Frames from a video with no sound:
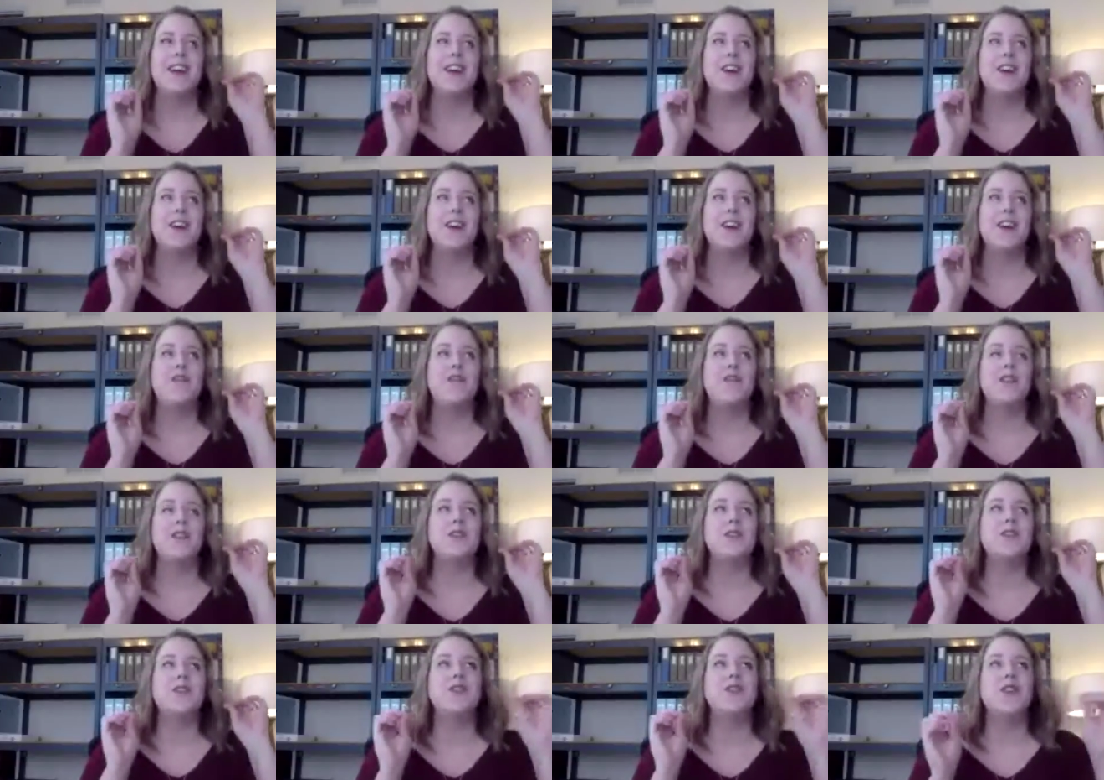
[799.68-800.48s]

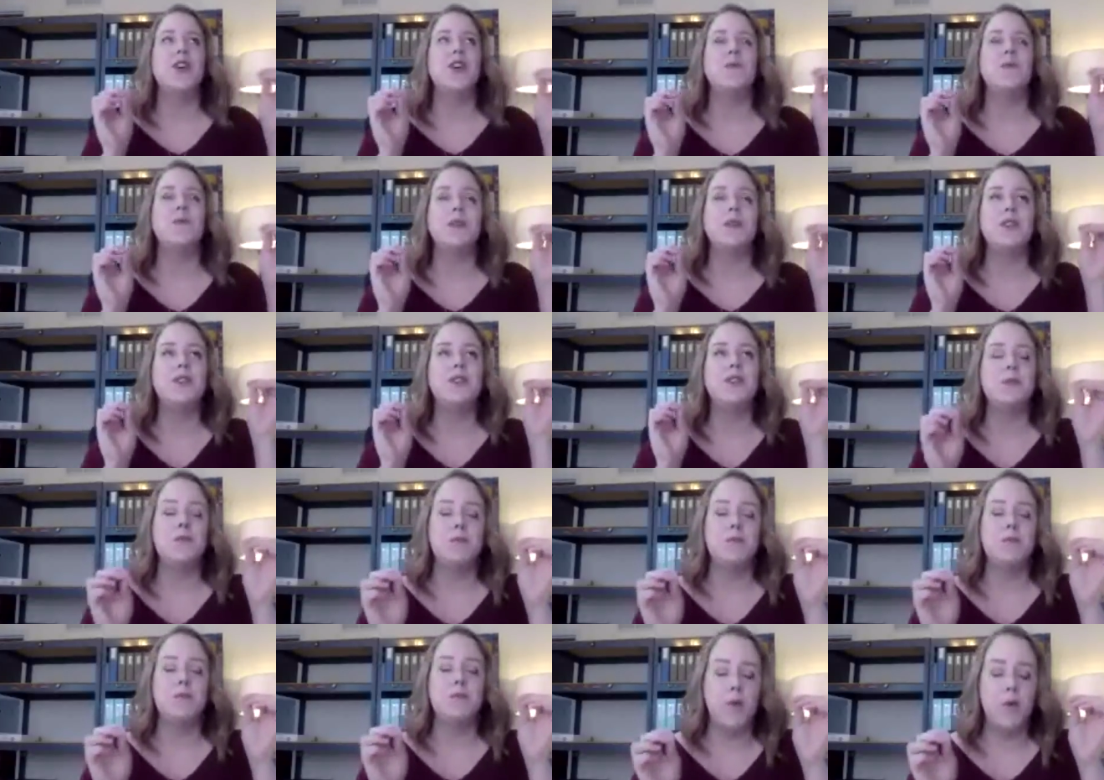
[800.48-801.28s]
feel so much
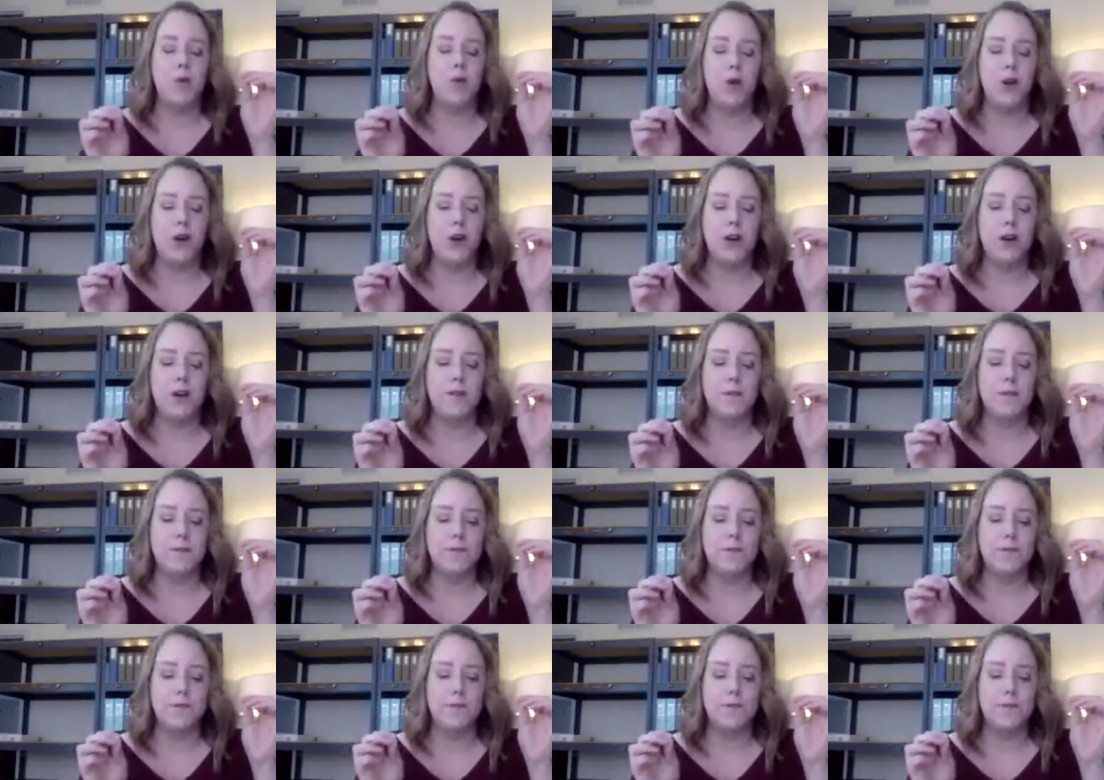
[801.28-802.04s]
more